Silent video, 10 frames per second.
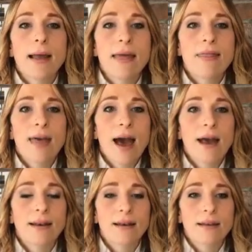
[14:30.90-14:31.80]
And
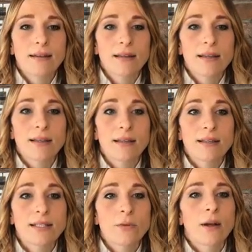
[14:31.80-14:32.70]
that
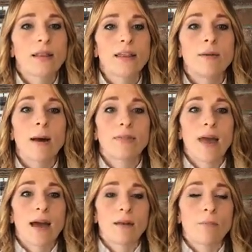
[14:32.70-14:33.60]
is, you want to think about
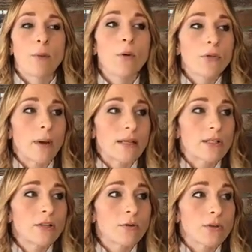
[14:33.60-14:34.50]
that both
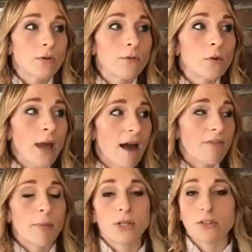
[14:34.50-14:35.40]
ways too. So if you
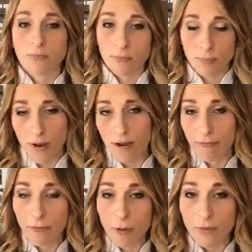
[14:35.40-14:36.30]
have a bunch of
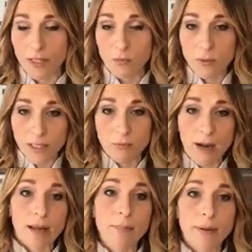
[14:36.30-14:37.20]
fruit that's really
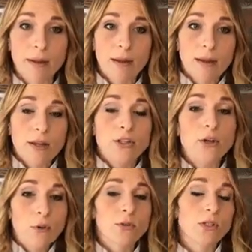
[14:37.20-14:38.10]
ripe,
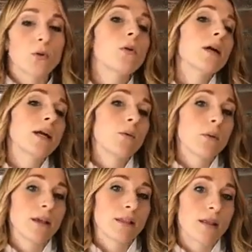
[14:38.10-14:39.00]
don't store it
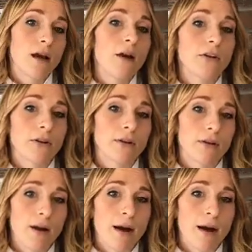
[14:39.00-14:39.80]
with other